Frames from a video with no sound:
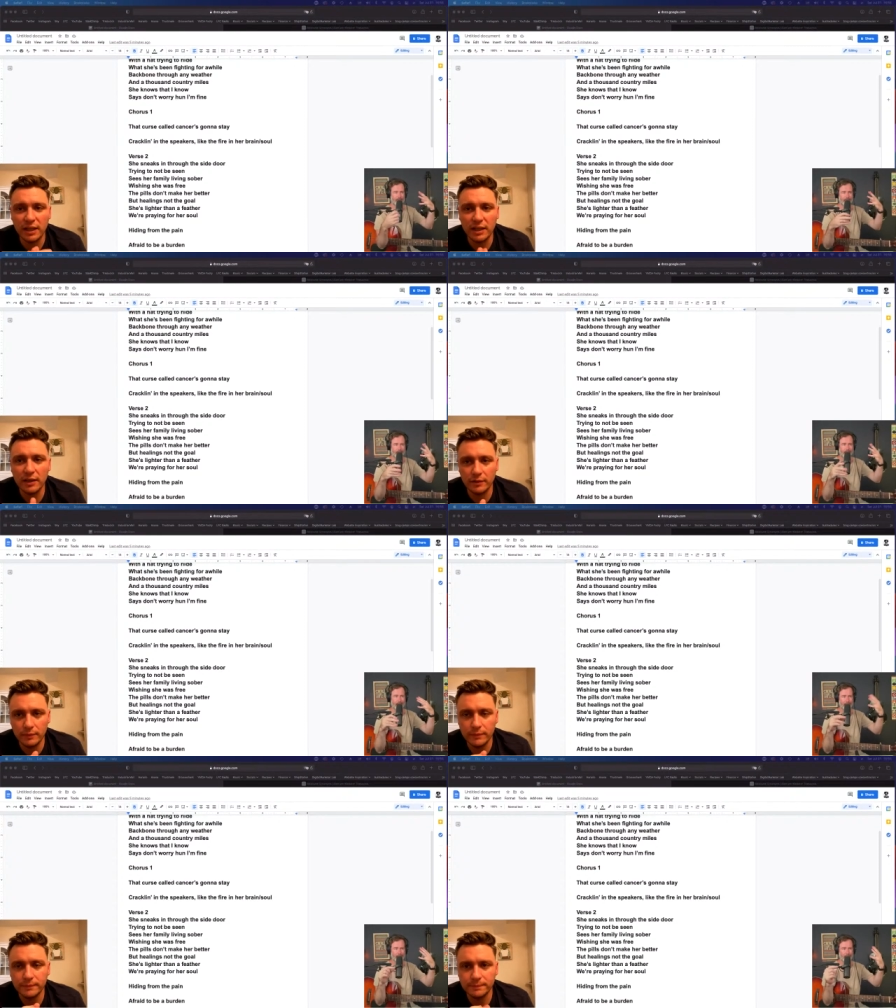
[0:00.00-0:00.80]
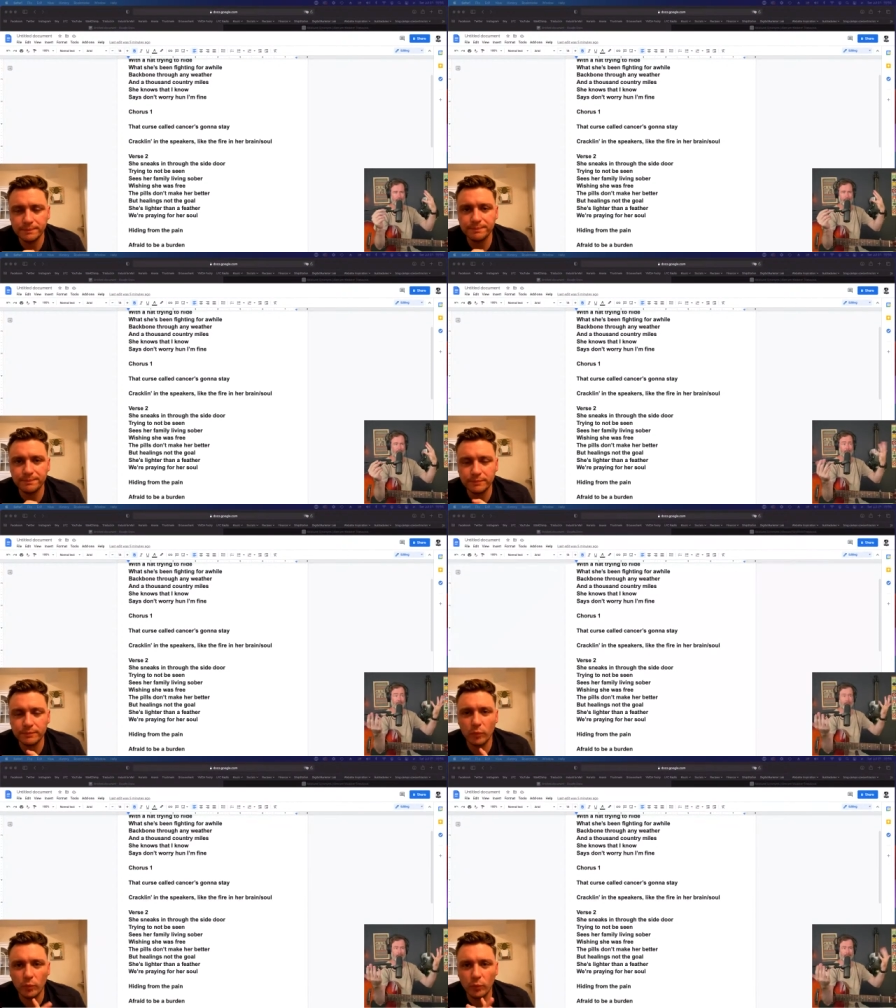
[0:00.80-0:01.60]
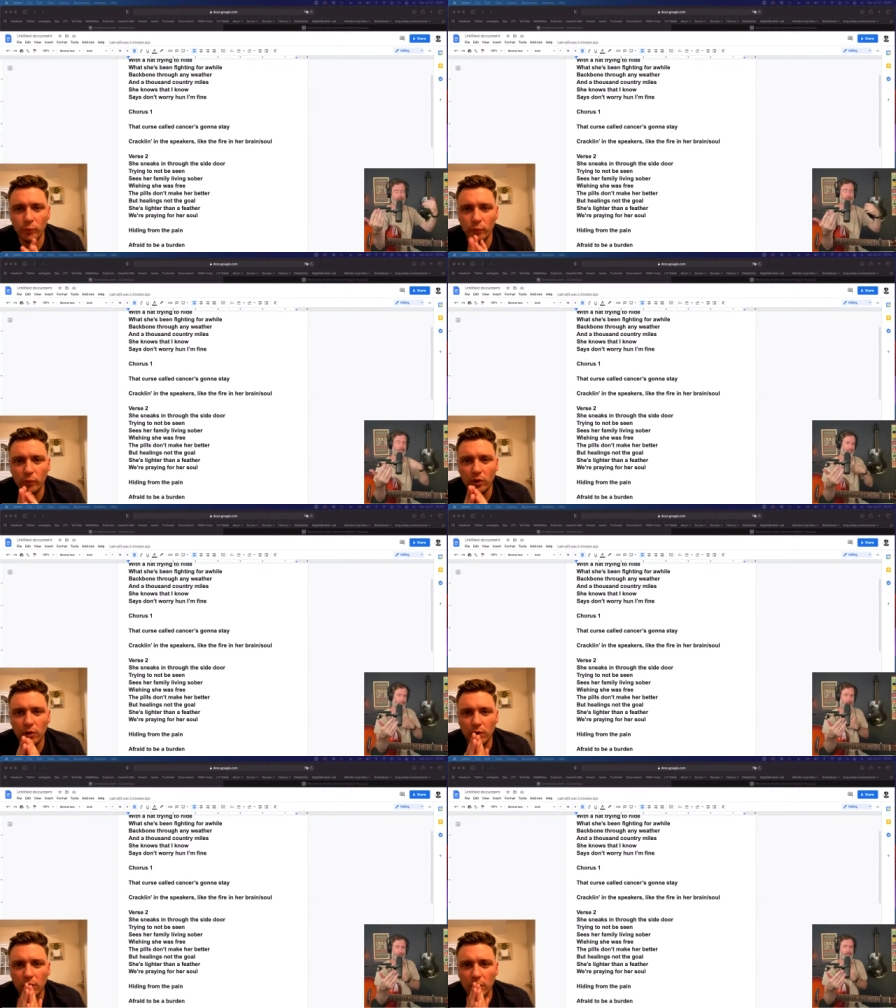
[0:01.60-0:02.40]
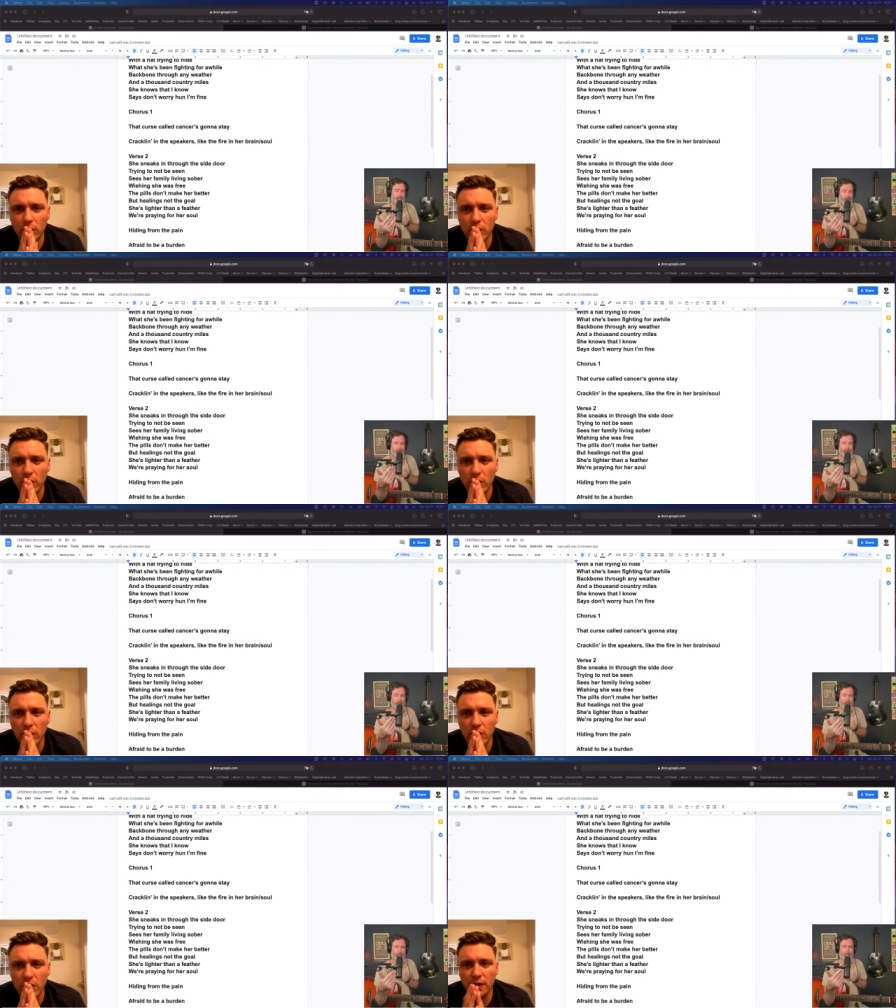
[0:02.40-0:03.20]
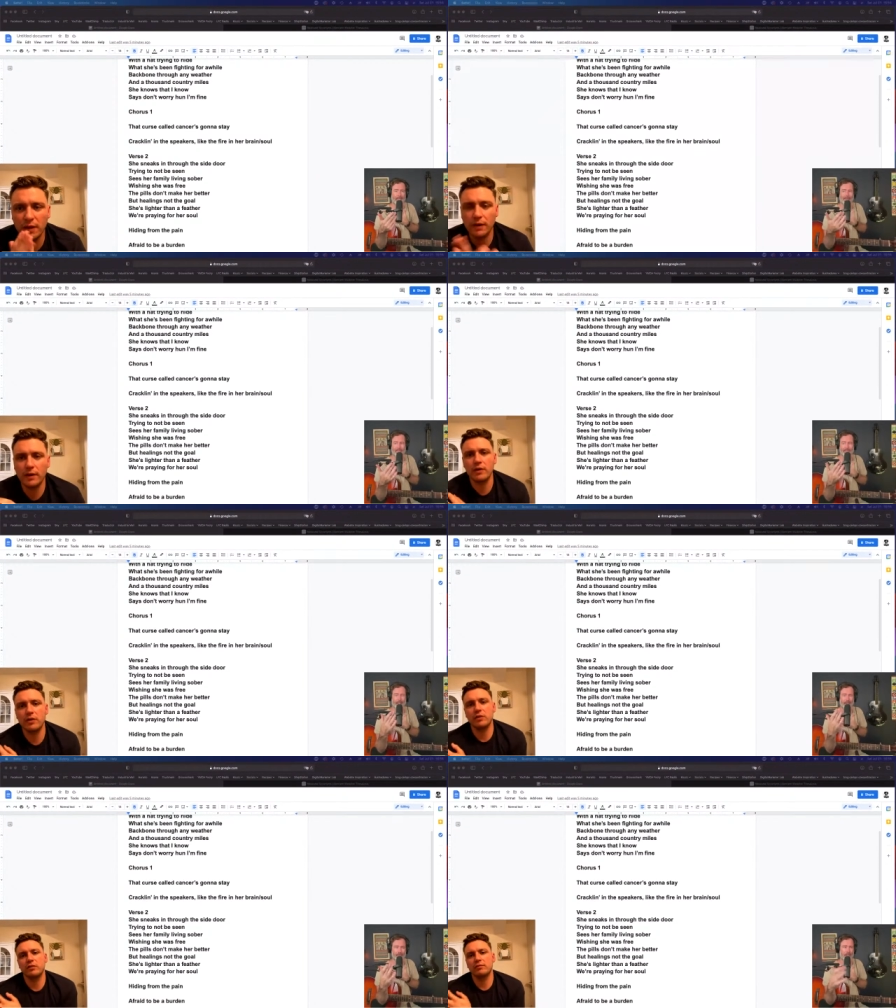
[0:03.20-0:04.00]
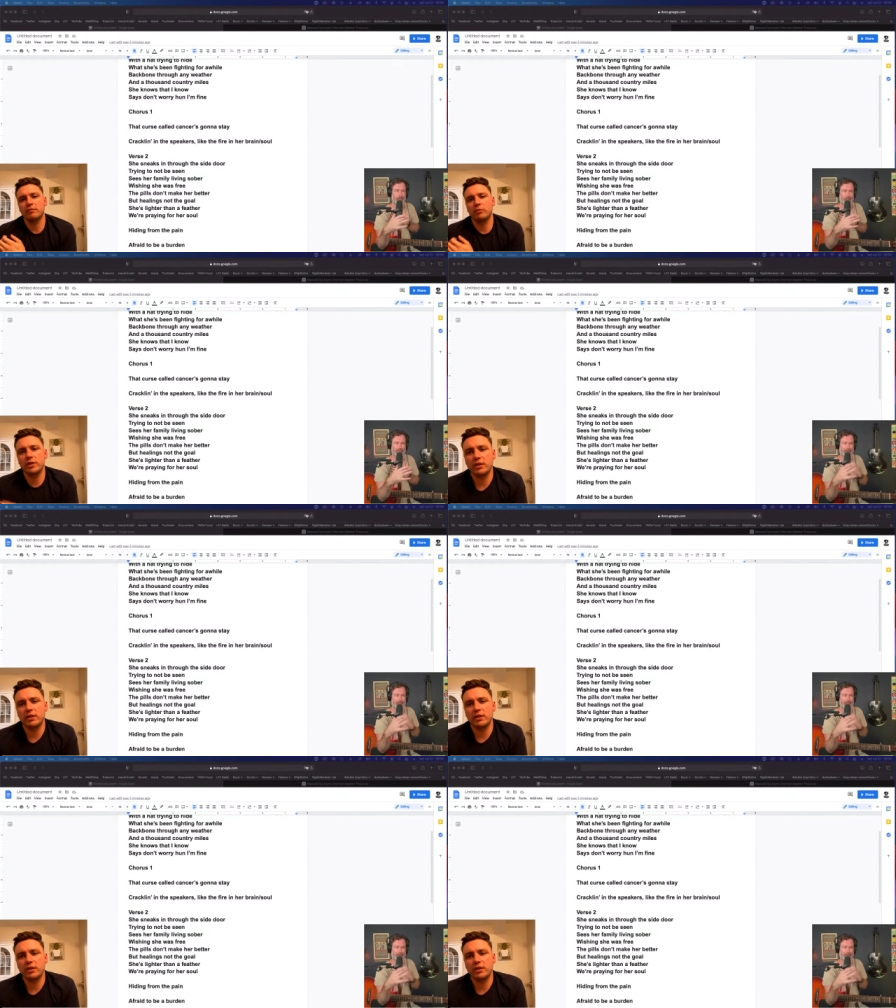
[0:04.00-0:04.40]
two things would be really, for personally, would be really powerful. I don't know if